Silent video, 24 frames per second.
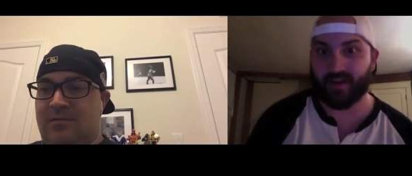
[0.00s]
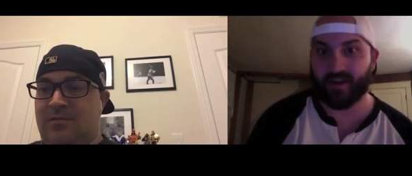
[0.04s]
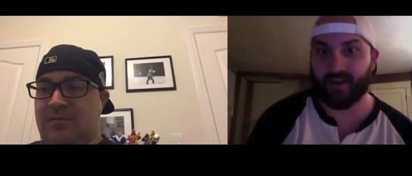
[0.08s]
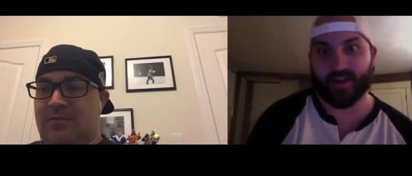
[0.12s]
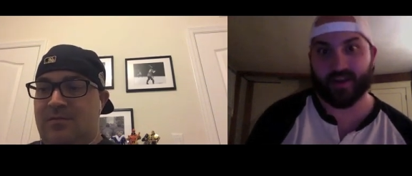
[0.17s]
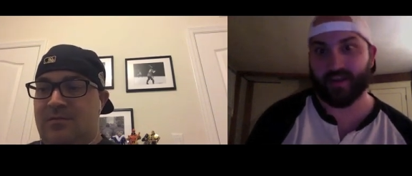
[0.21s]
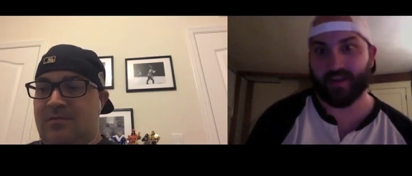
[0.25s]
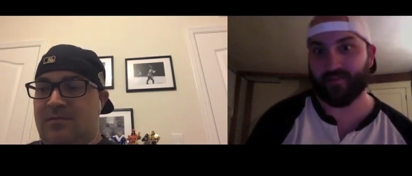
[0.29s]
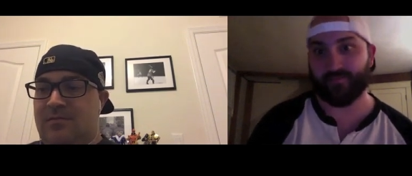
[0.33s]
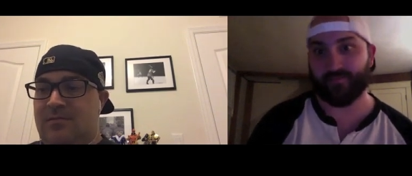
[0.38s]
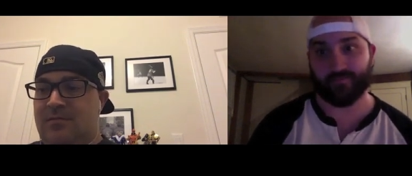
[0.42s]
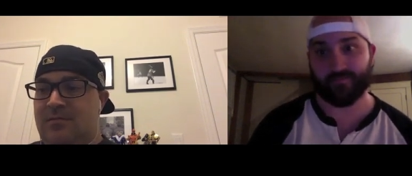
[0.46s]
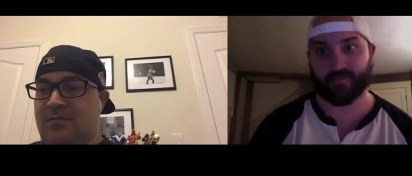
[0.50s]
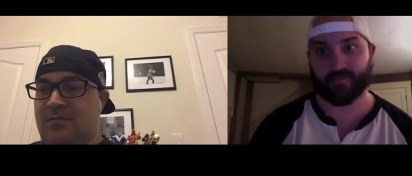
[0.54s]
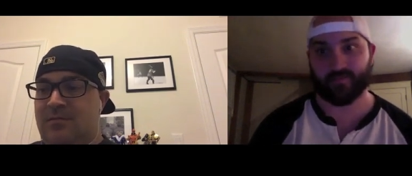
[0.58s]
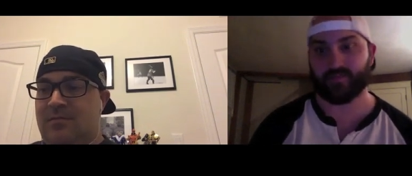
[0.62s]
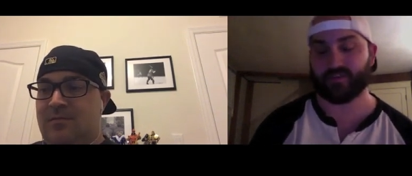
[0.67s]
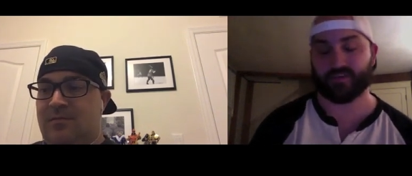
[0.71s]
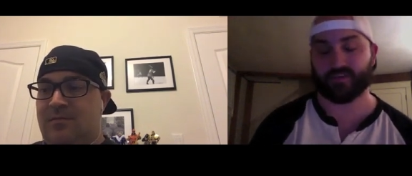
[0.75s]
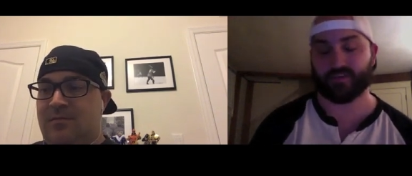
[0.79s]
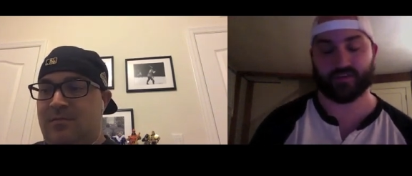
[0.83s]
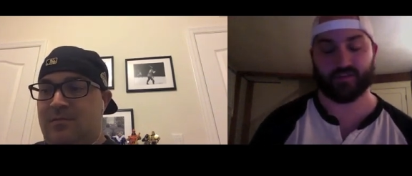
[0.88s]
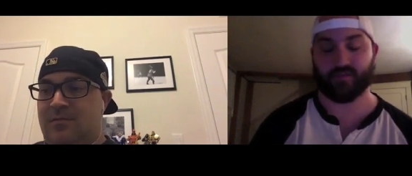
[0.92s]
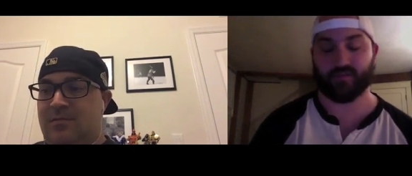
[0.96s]
Speaker 1: If you
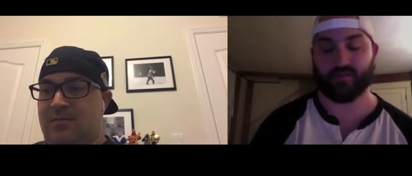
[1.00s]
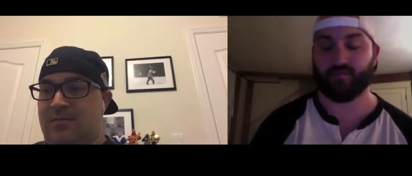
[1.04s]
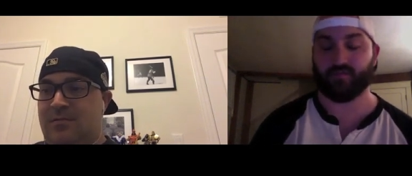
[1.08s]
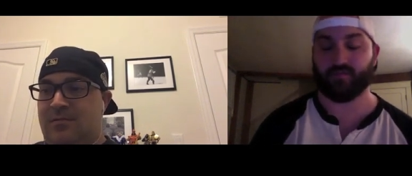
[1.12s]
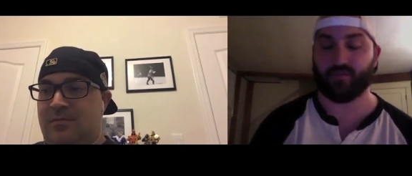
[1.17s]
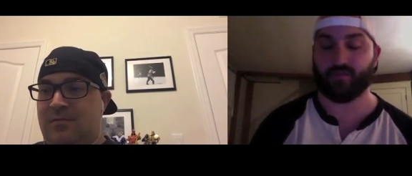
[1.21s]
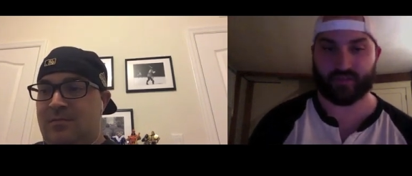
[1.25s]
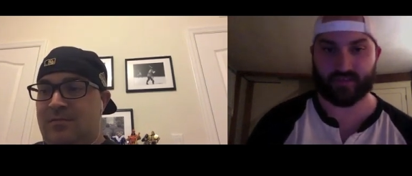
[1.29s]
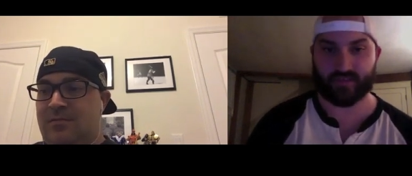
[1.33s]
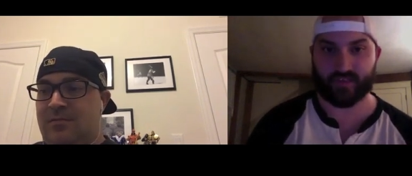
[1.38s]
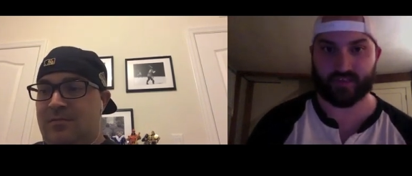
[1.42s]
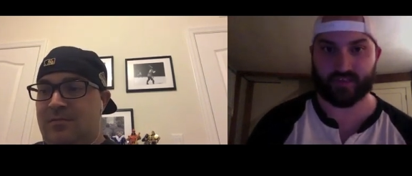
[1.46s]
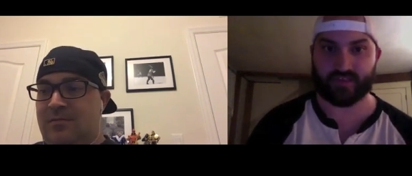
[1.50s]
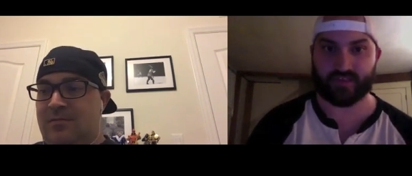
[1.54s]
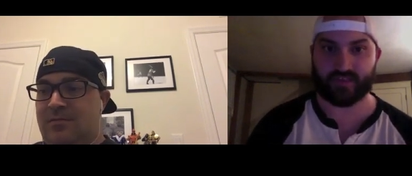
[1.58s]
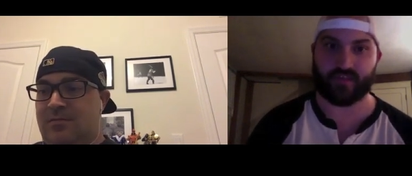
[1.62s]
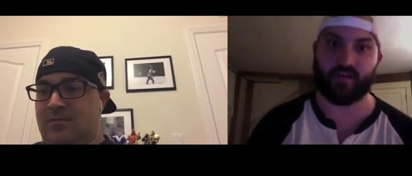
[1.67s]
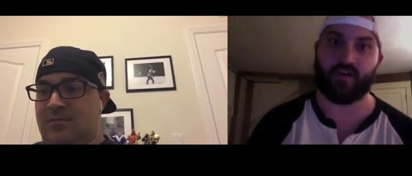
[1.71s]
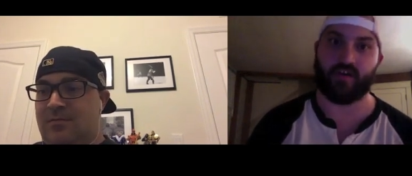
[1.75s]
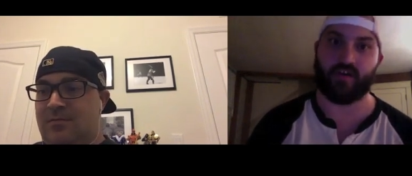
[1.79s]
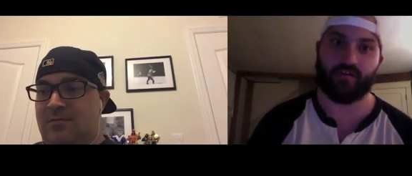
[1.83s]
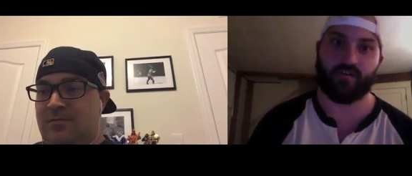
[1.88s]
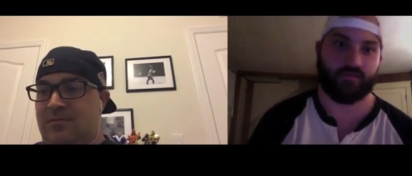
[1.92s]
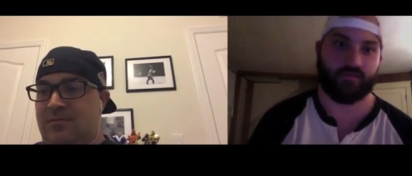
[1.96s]
just don't want to see us at
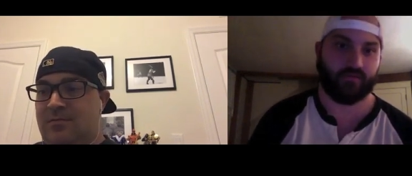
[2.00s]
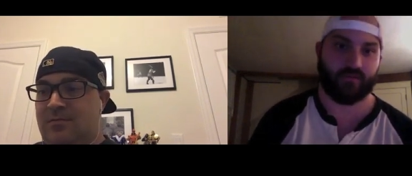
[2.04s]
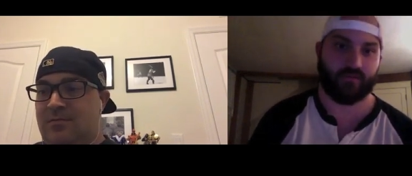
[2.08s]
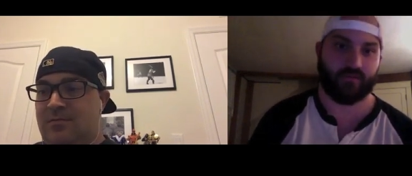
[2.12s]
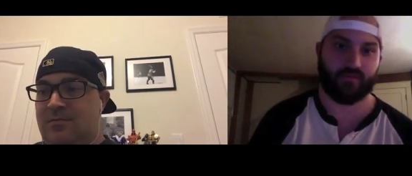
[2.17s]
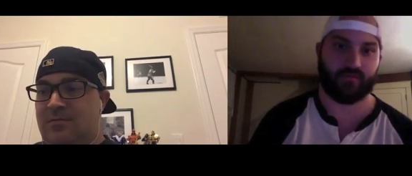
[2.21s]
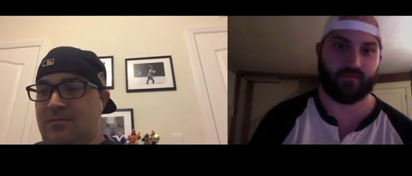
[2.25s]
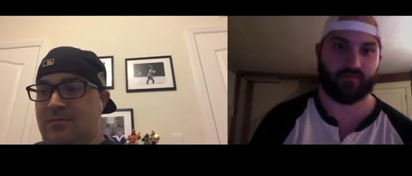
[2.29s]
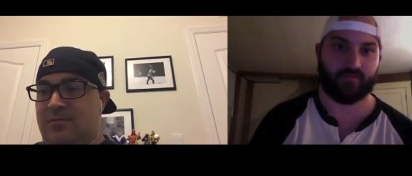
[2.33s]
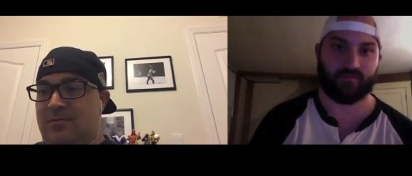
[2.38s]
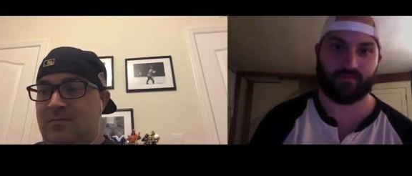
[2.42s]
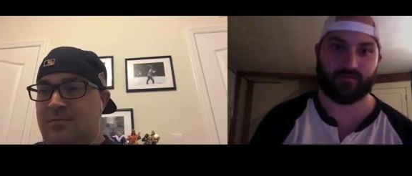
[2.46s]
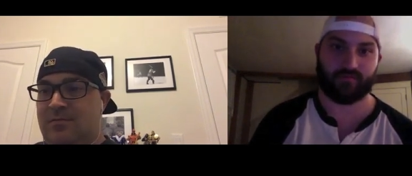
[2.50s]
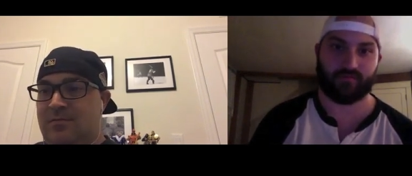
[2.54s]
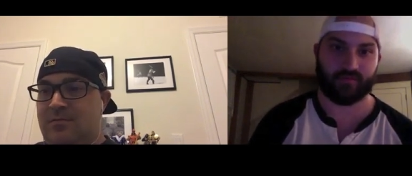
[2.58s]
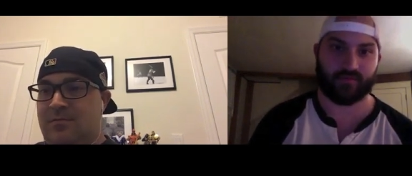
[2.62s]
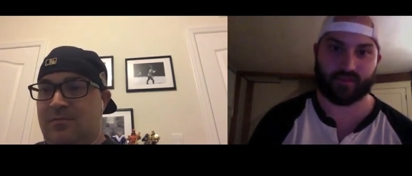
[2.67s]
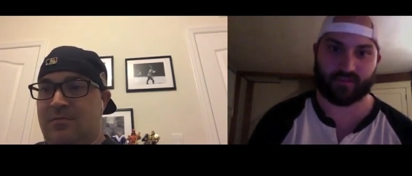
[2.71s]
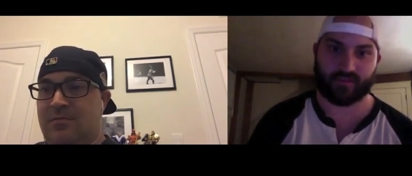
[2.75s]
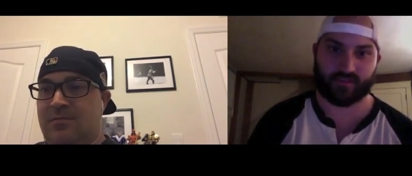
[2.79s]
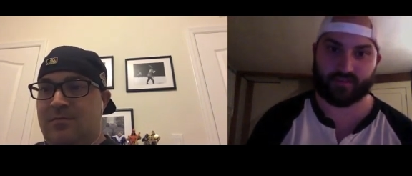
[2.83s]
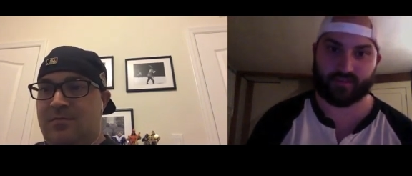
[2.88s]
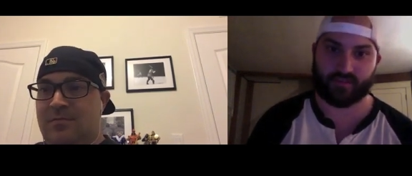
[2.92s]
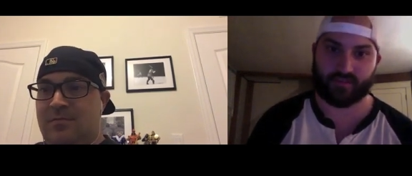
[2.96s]
all,
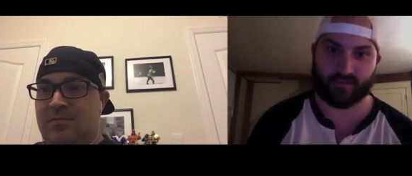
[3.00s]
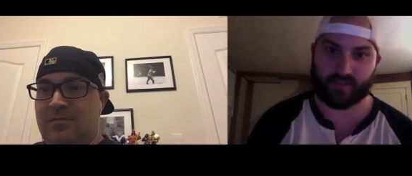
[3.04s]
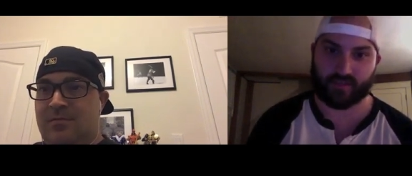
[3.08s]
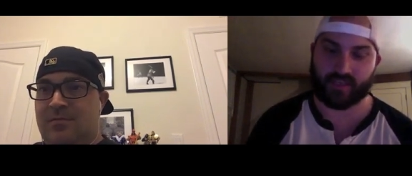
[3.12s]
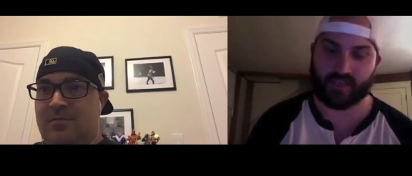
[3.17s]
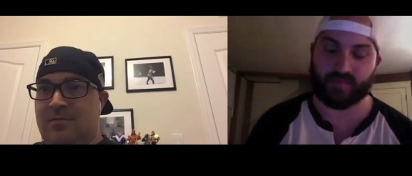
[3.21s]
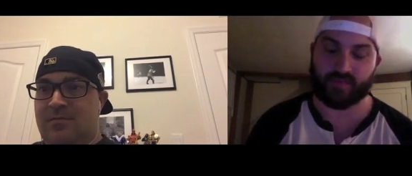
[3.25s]
just keep